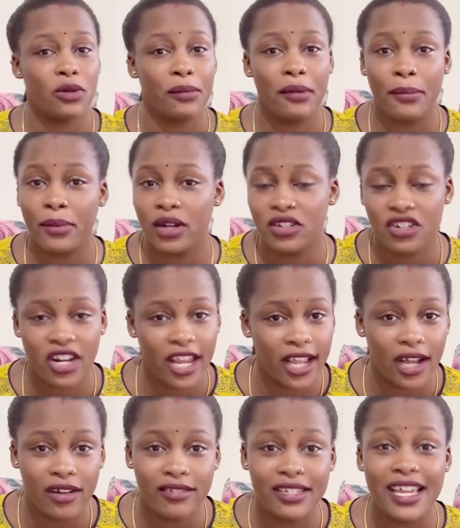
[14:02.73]
people are trying
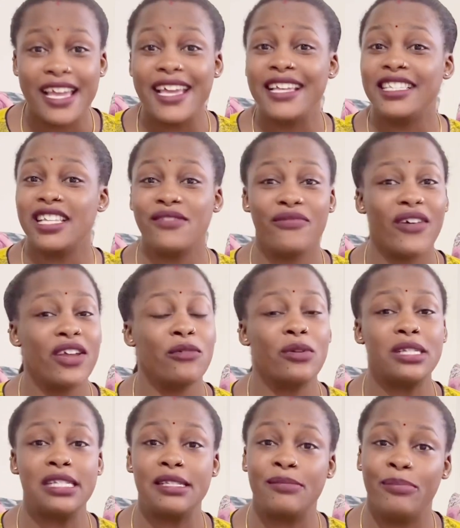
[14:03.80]
out. Just find
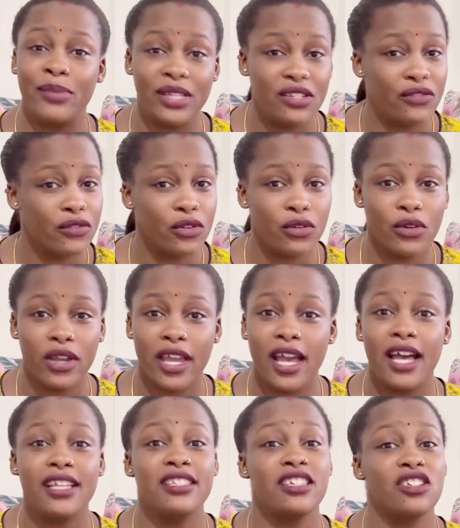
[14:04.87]
what is best for your hair
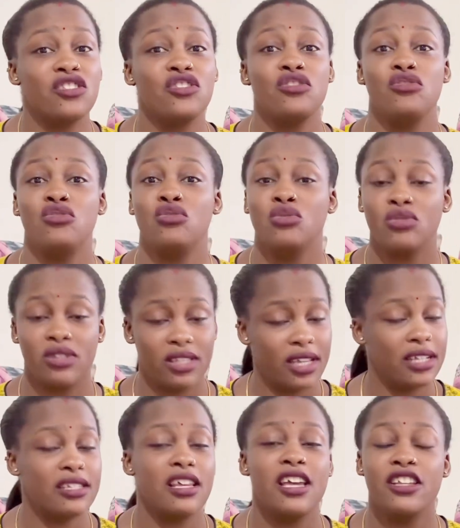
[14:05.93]
and just use
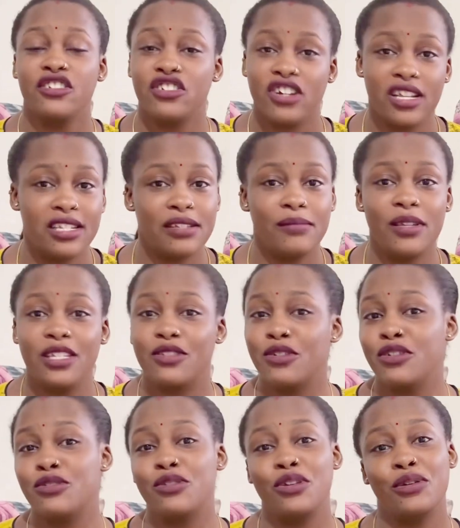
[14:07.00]
that. Trust me, it's
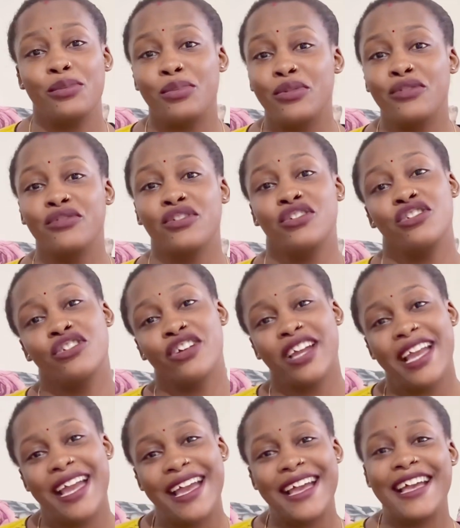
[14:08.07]
going to improve on your
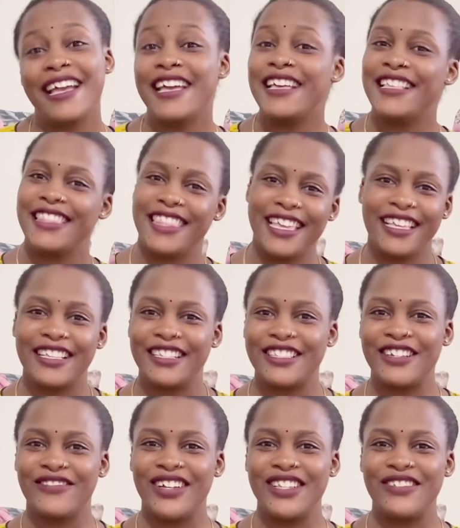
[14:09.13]
hair. Thank you
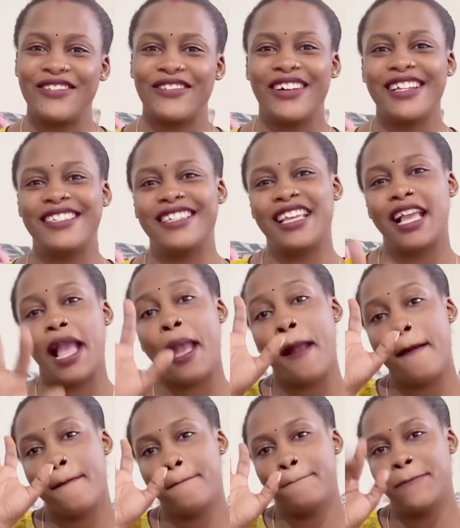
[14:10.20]
so much for watching.
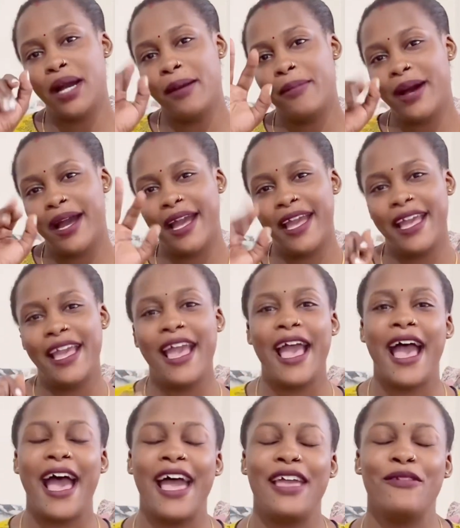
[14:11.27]
Bye bye.
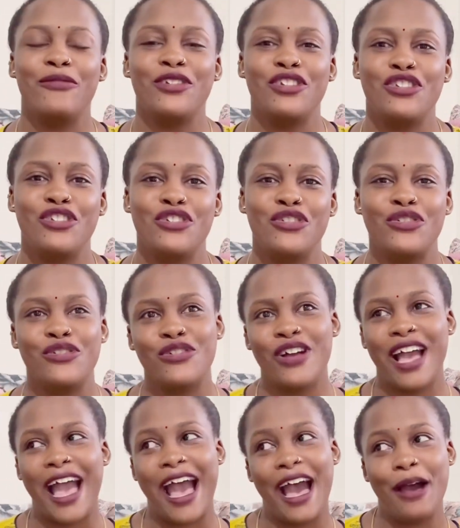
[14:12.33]
I wish you
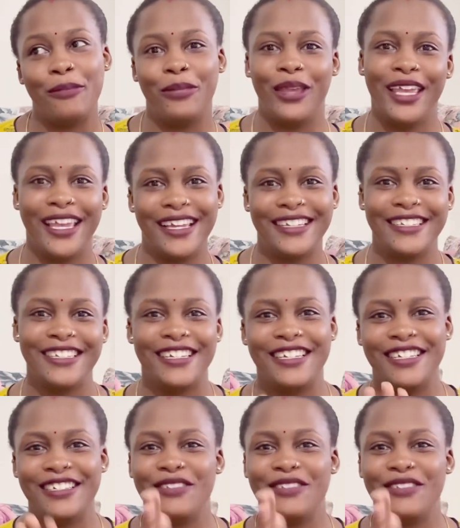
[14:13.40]
a happy hair day.